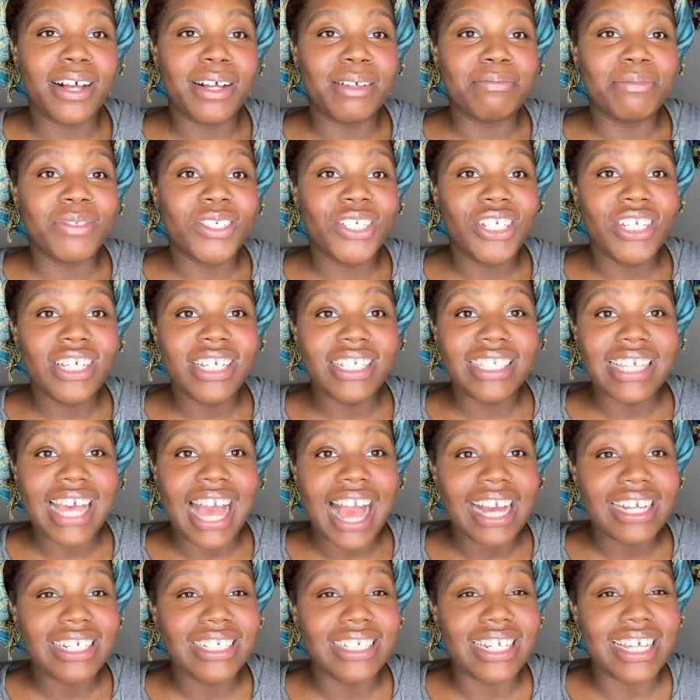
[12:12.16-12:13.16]
She's
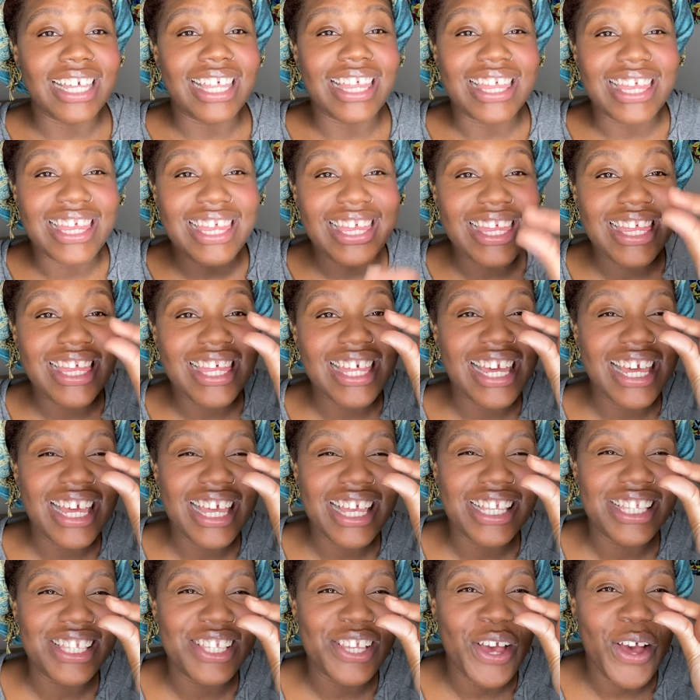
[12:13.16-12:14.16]
actually
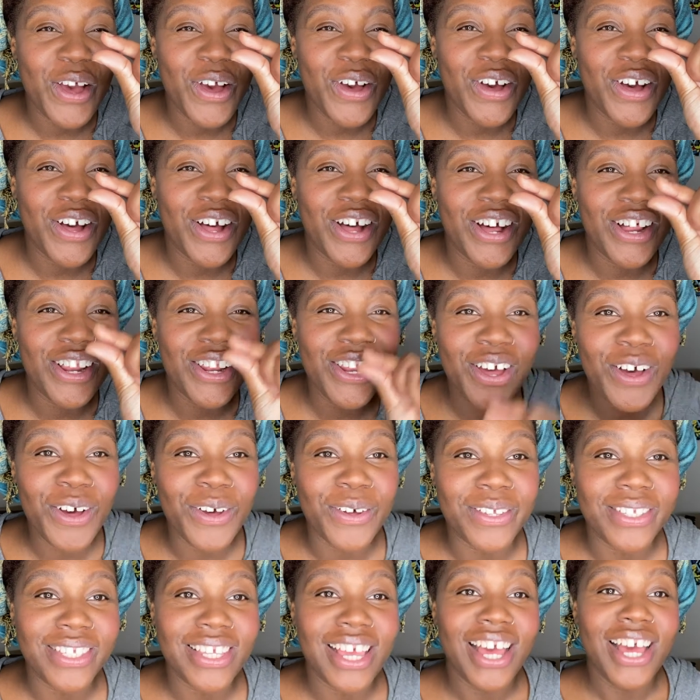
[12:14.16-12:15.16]
this
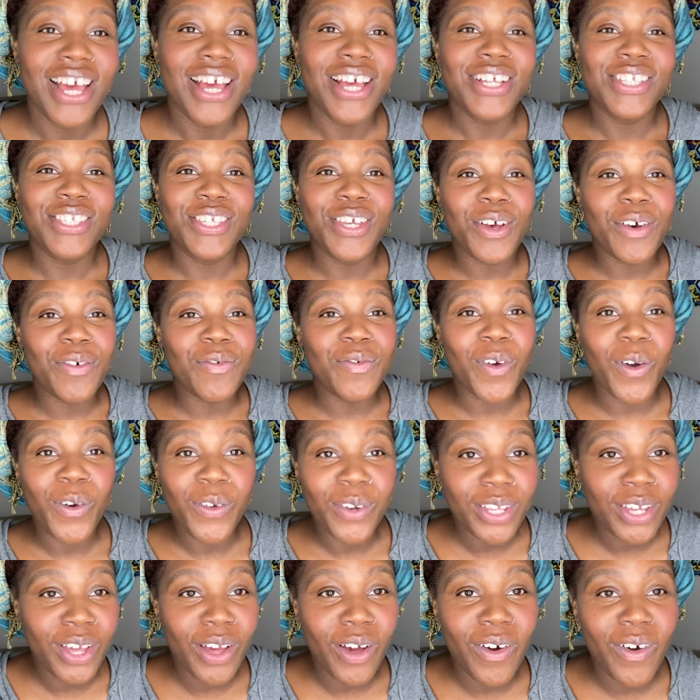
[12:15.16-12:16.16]
close to
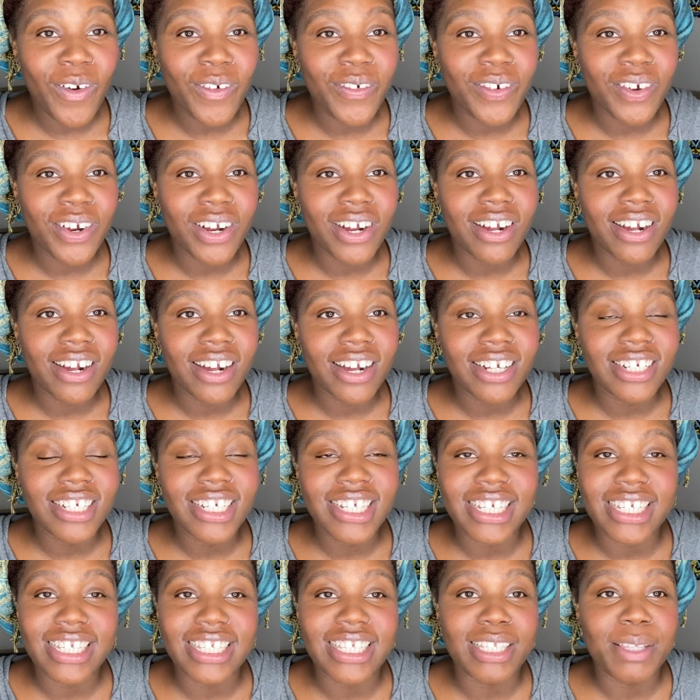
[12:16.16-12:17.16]
rolling over.
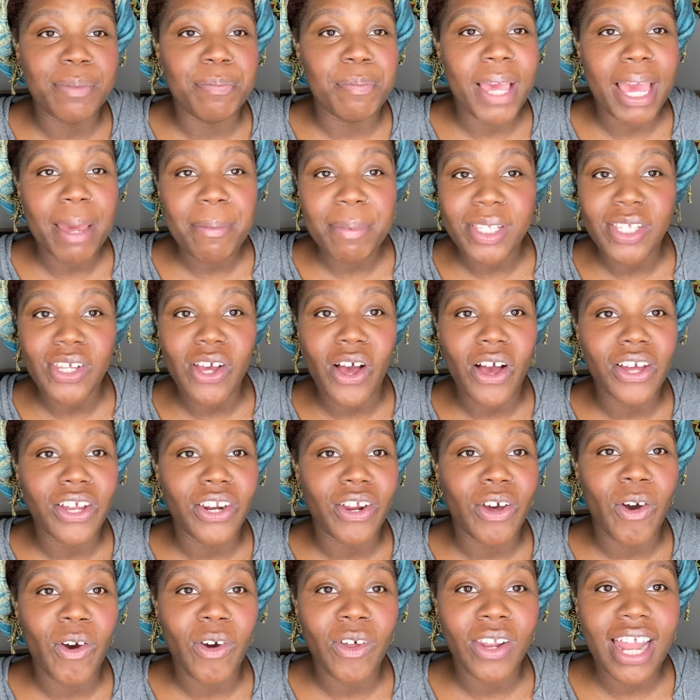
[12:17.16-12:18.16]
She's baby talking
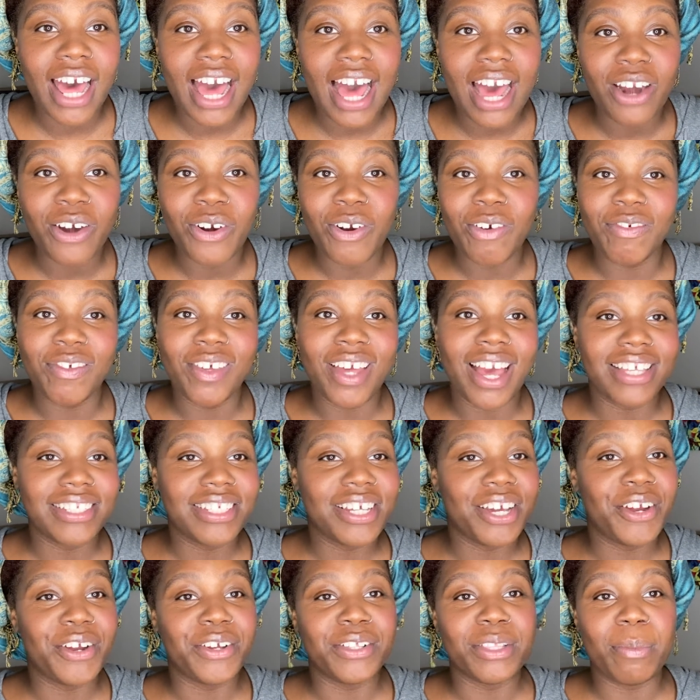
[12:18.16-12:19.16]
a whole lot. I don't know if you guys
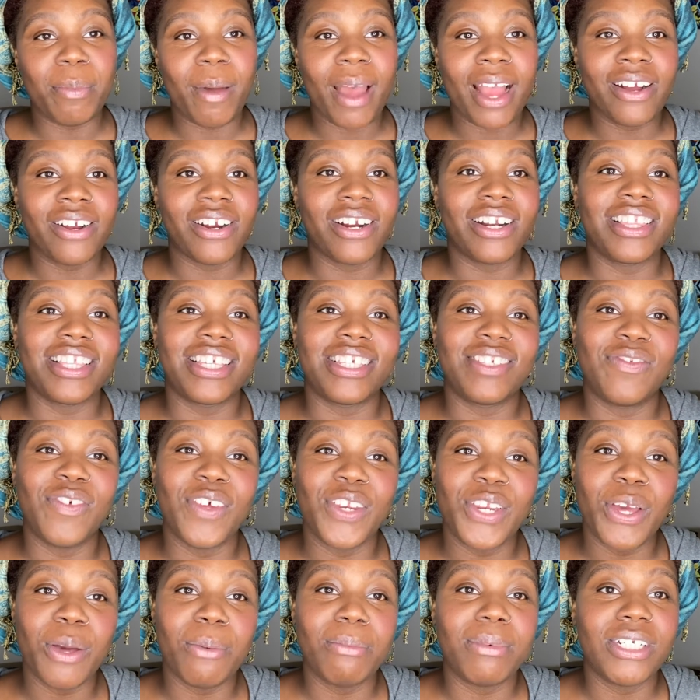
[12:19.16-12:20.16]
hear her in the background of this
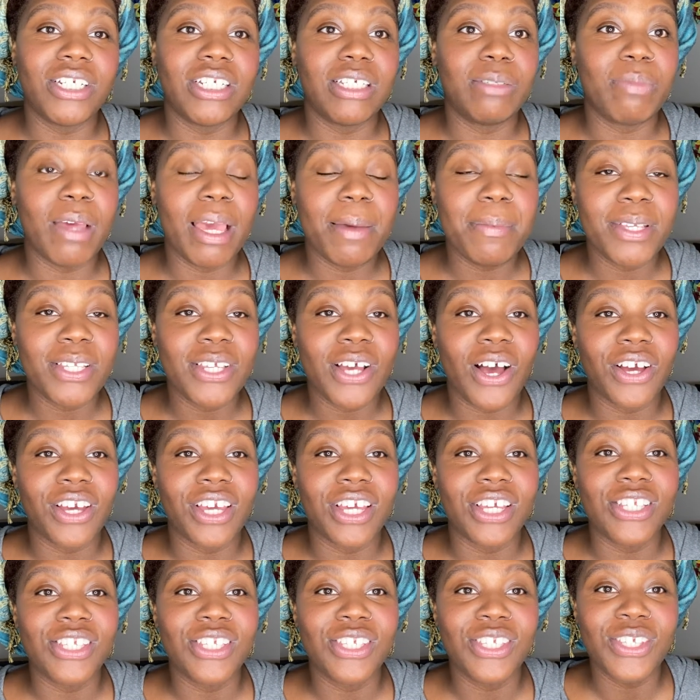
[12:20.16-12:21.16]
video, but she's baby
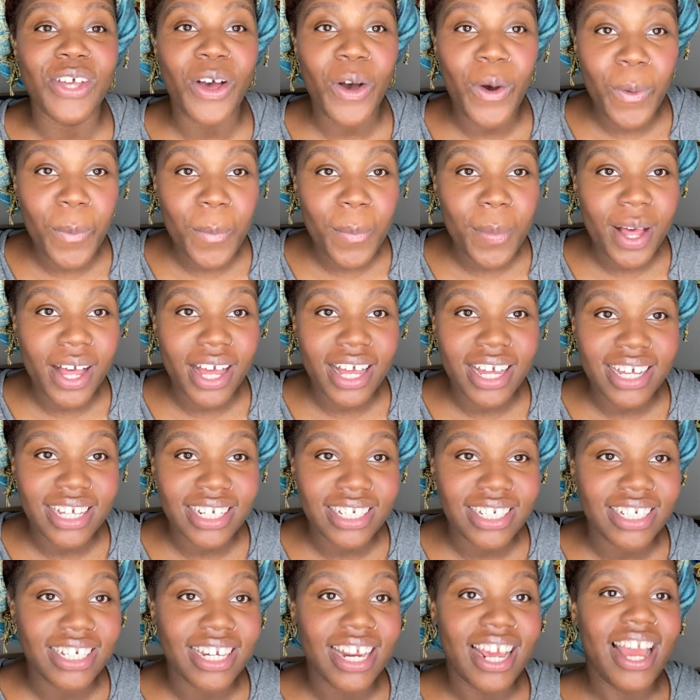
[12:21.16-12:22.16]
talking so
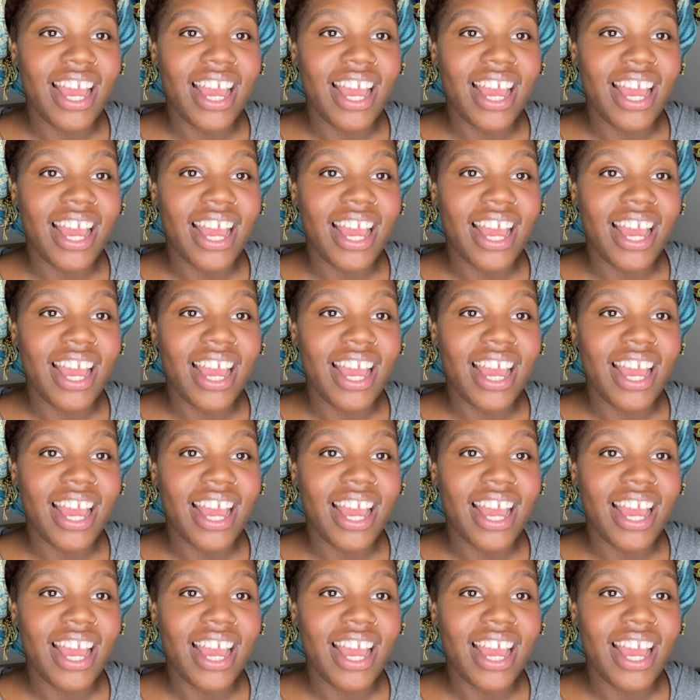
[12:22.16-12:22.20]
much,